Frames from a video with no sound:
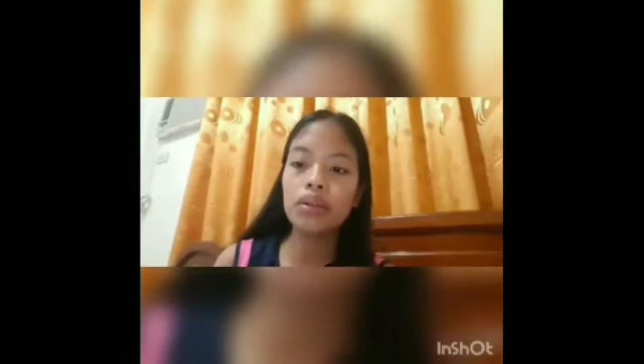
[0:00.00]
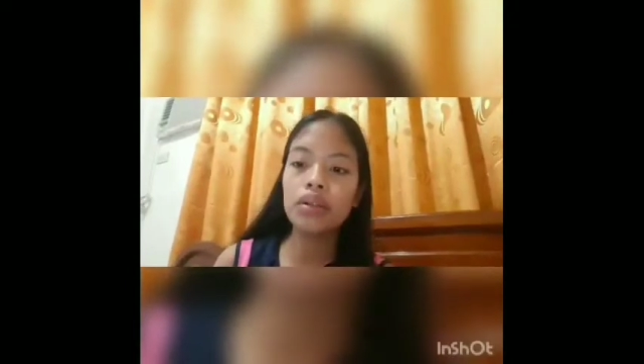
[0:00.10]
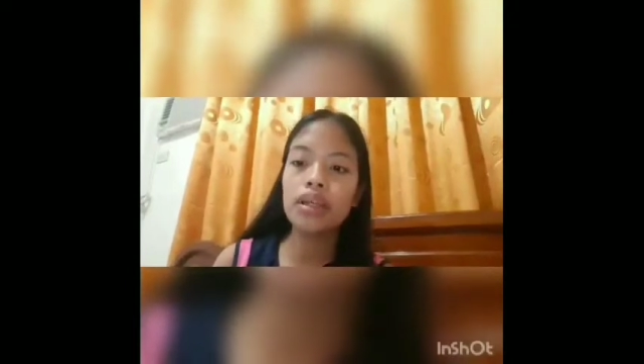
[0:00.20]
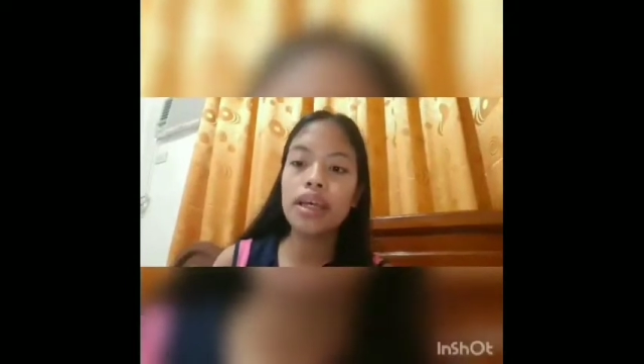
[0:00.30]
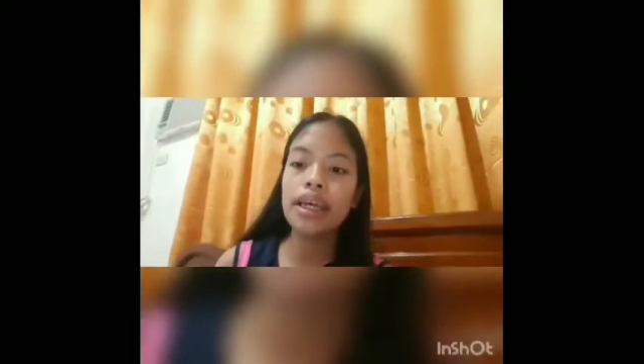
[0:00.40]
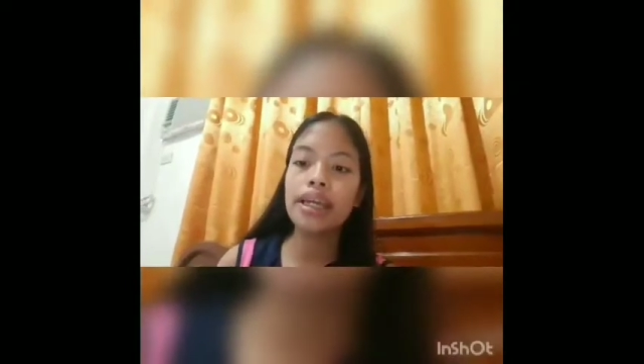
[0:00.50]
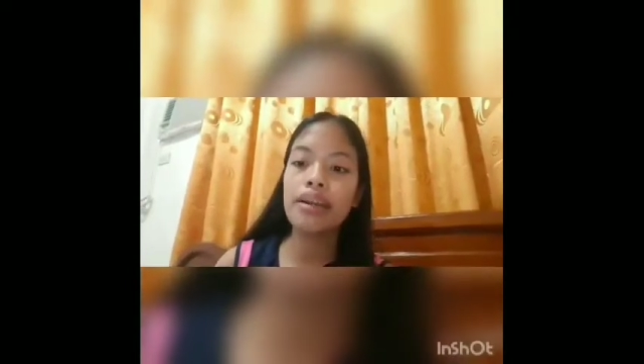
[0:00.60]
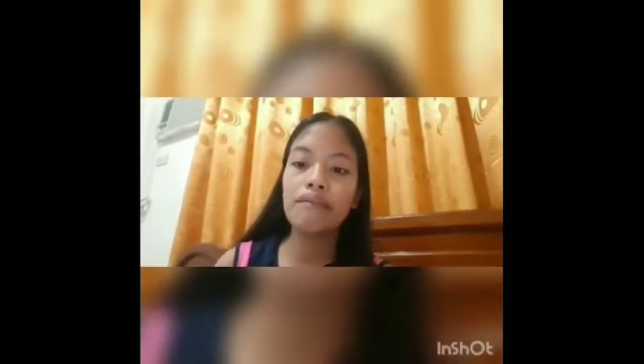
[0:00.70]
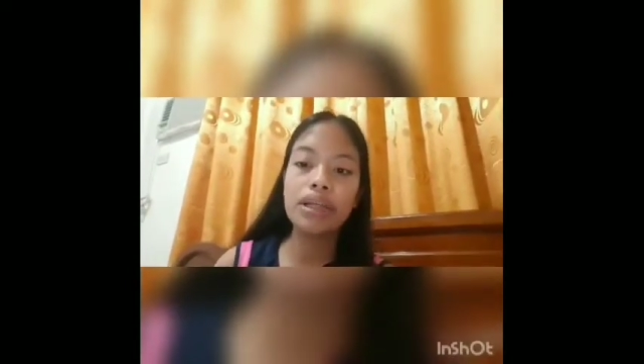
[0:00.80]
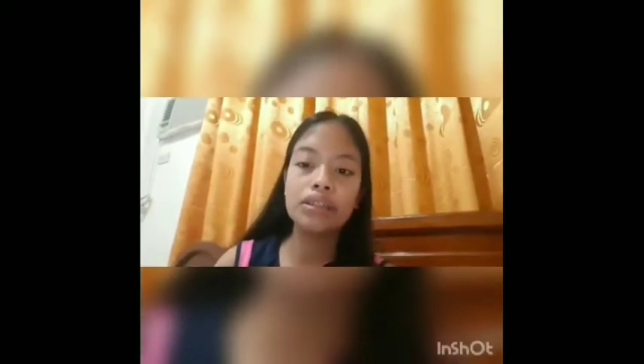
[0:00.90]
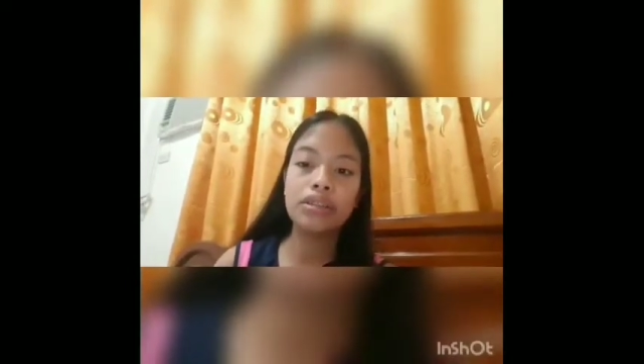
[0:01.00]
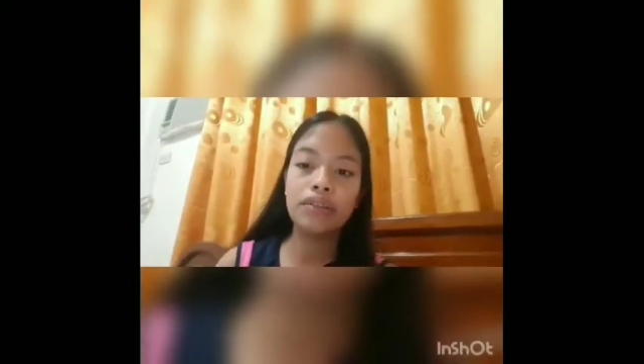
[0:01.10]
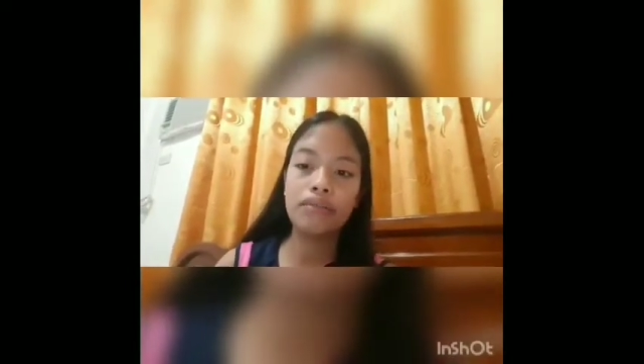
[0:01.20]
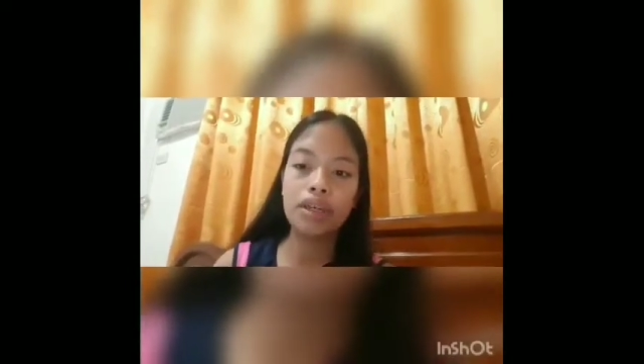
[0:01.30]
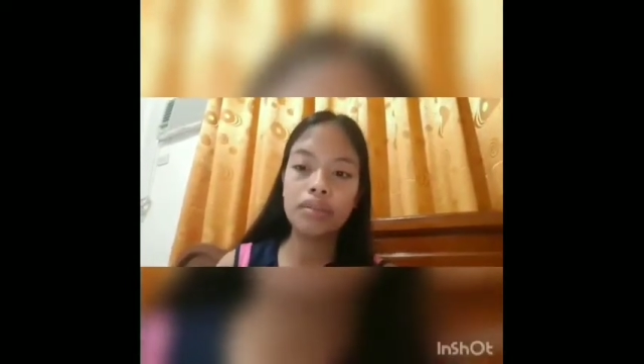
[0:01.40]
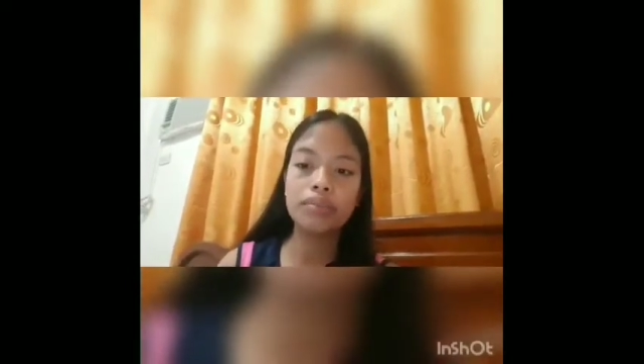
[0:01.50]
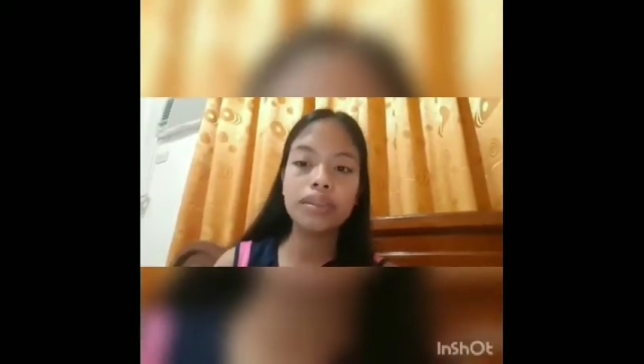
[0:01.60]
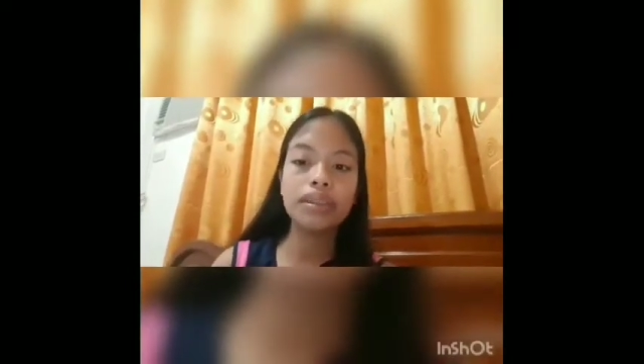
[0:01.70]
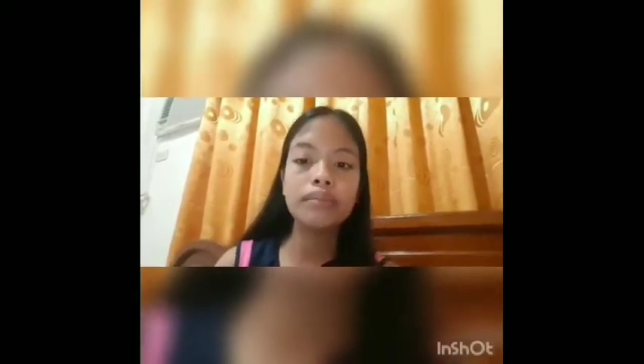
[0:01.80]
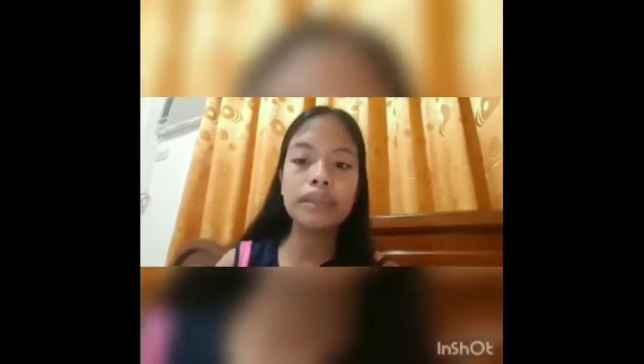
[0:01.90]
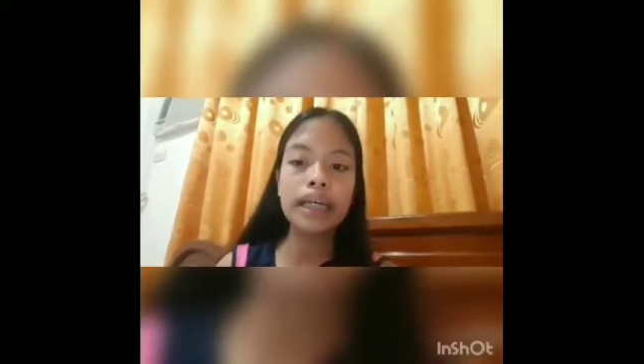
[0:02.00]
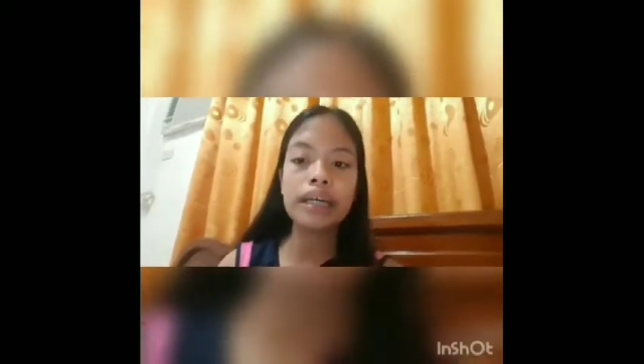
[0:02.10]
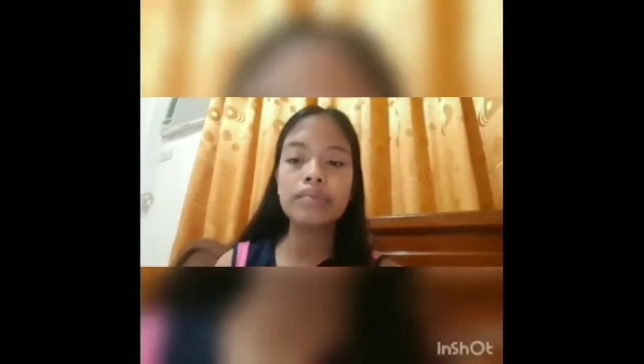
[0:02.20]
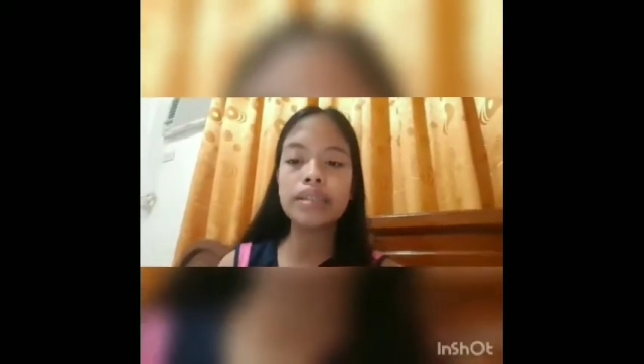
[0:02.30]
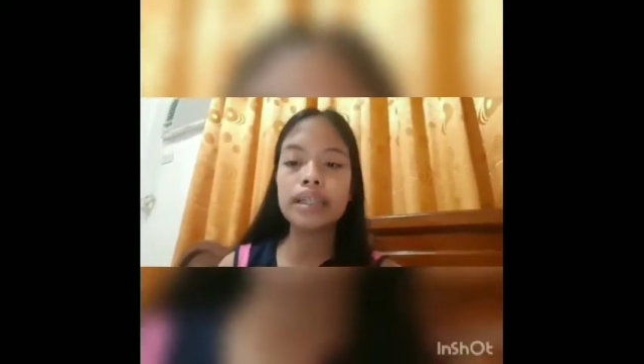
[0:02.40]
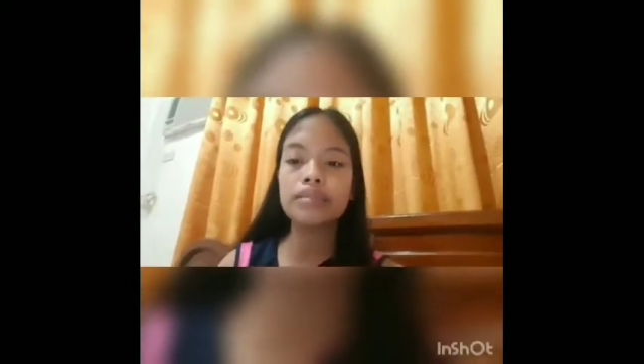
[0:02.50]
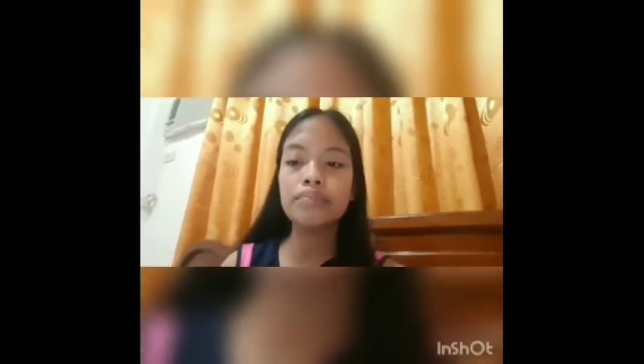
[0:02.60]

in adventure films, sometimes as big